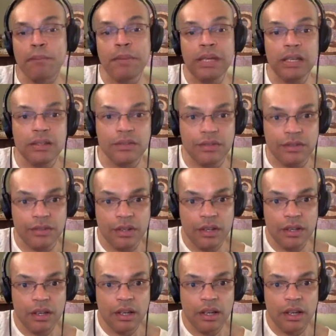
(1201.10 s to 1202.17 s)
beats
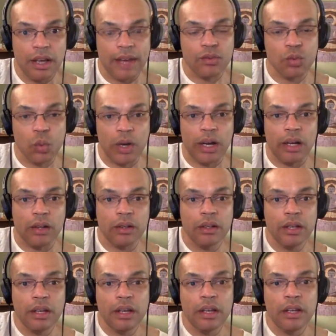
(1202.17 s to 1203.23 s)
as
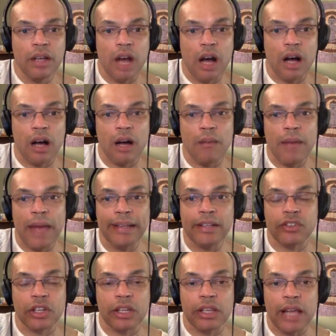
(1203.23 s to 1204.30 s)
well. And
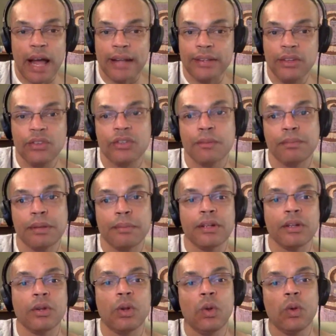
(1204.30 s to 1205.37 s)
there's a lot of these
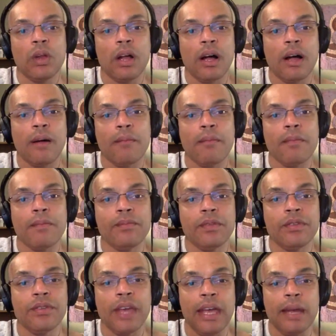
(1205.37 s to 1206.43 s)
subliminal
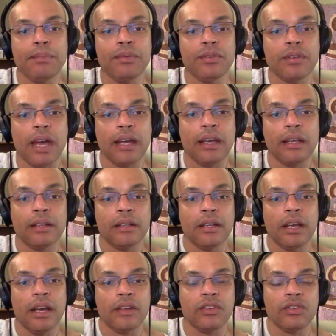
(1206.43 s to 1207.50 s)
tapes that
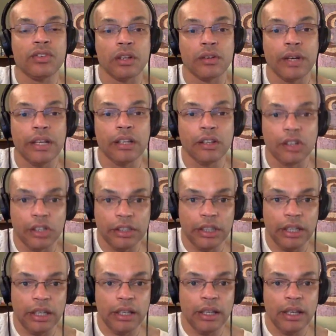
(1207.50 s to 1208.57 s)
can accelerate
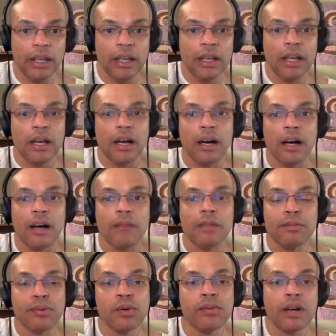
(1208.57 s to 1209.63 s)
learning,
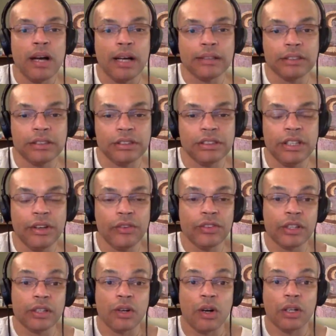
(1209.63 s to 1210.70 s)
improve cognitive skills
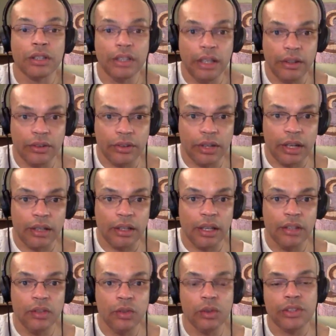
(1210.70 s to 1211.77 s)
that are on the internet.
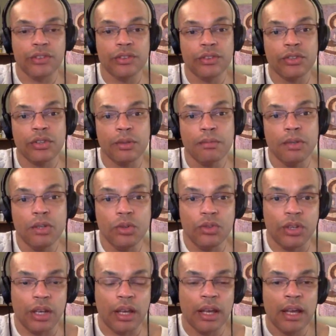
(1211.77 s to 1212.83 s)
And you listen to the
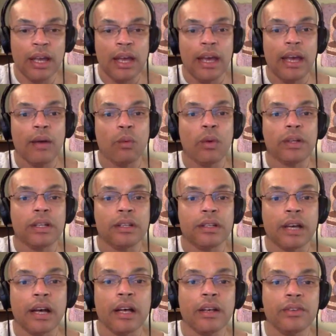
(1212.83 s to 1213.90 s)
music, and what it
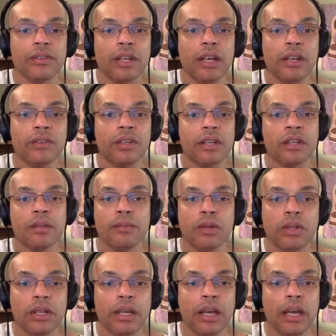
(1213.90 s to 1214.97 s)
does is it
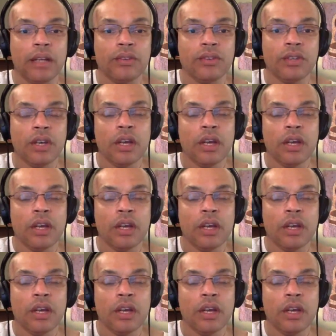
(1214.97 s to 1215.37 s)
communicates